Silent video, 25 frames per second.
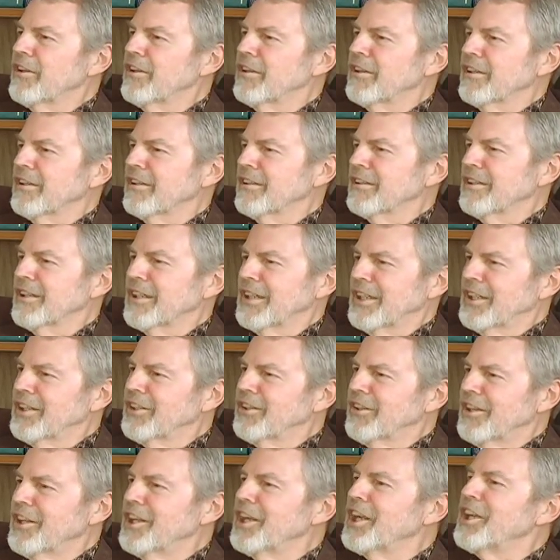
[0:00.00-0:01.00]
the,
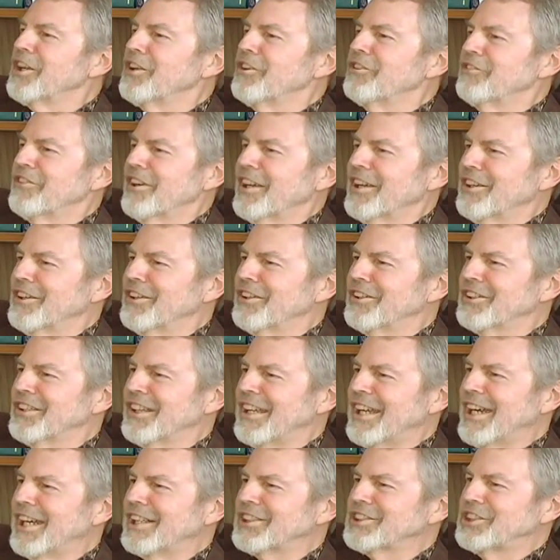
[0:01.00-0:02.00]
the innovator,
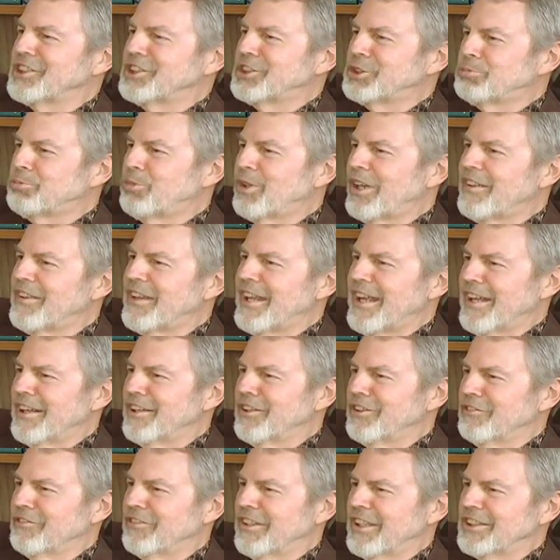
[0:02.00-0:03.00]
to actually spread that
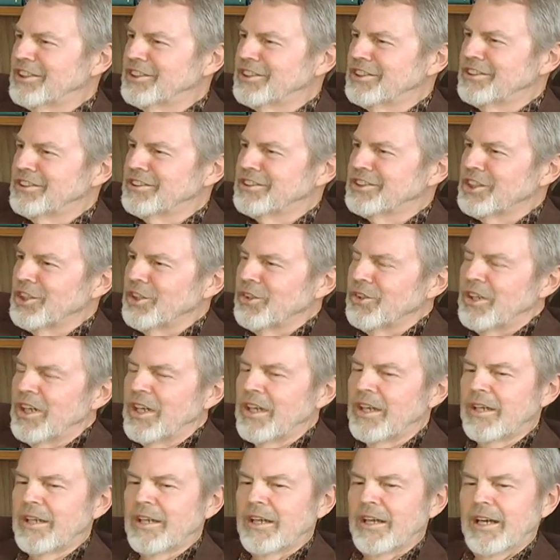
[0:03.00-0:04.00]
innovation. So
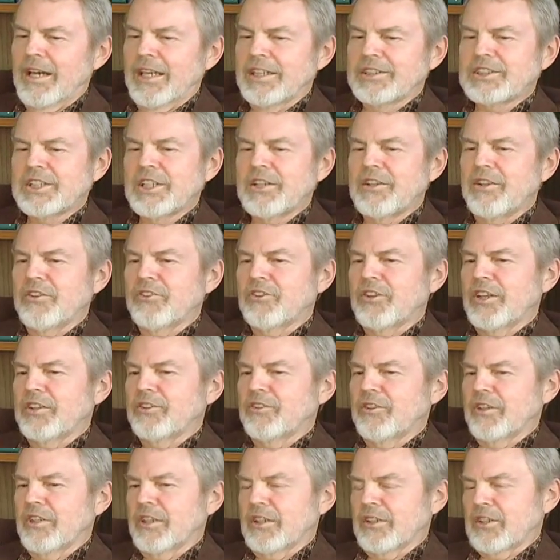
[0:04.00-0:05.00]
I see these
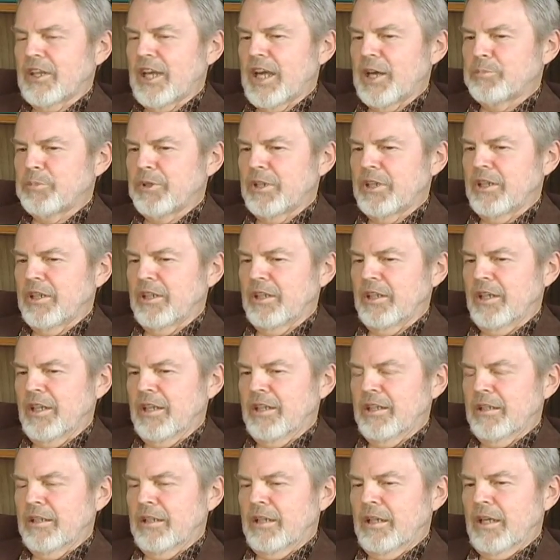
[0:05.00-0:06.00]
things happening
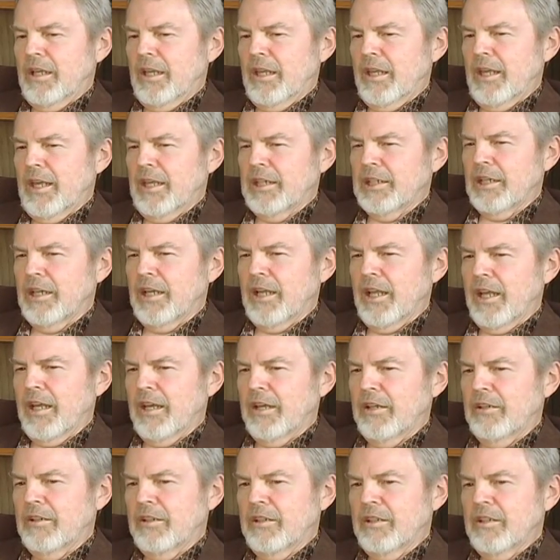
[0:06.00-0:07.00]
hand in
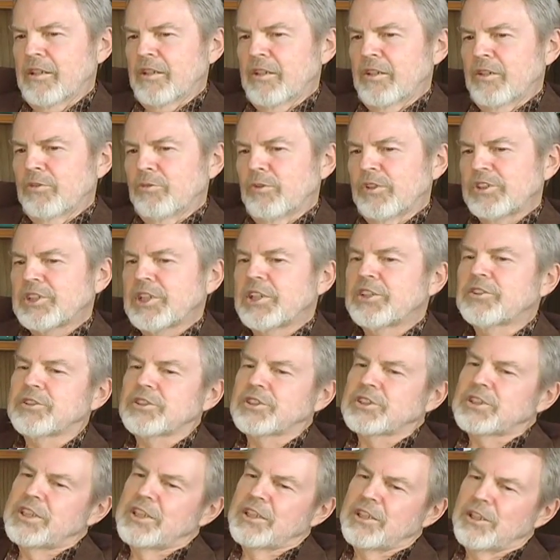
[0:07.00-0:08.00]
hand. What's
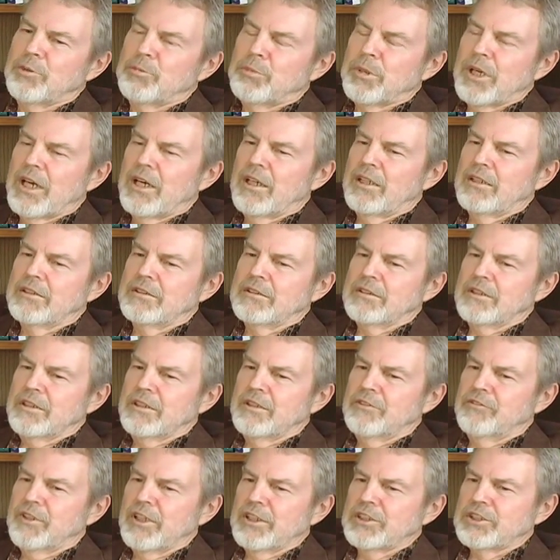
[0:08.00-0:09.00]
interesting about
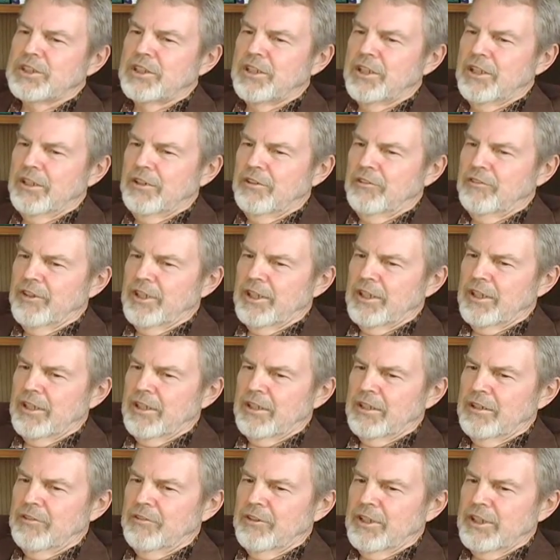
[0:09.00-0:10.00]
invention and innova
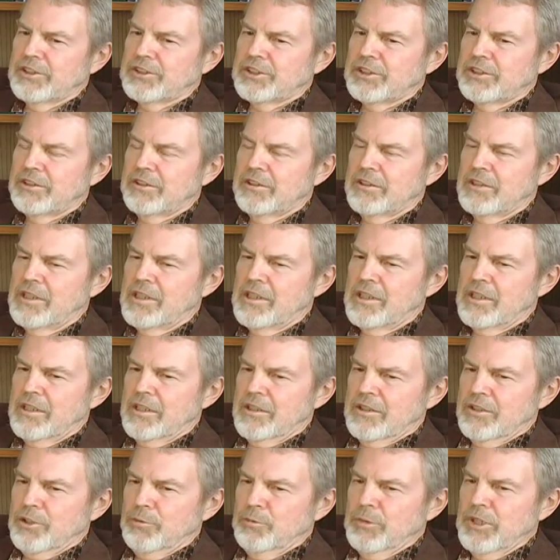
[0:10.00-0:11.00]
innovation
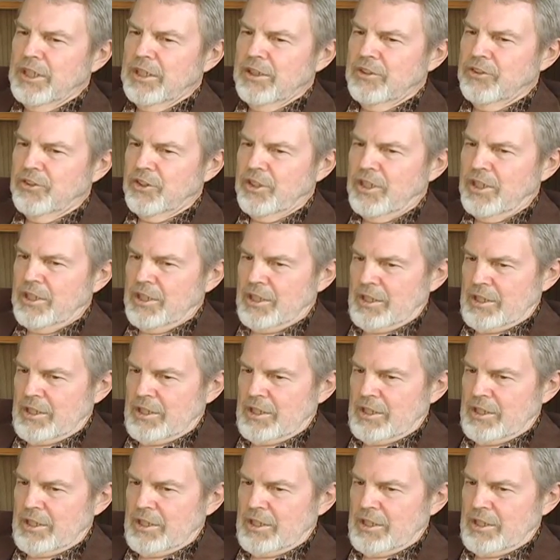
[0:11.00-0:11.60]
to me is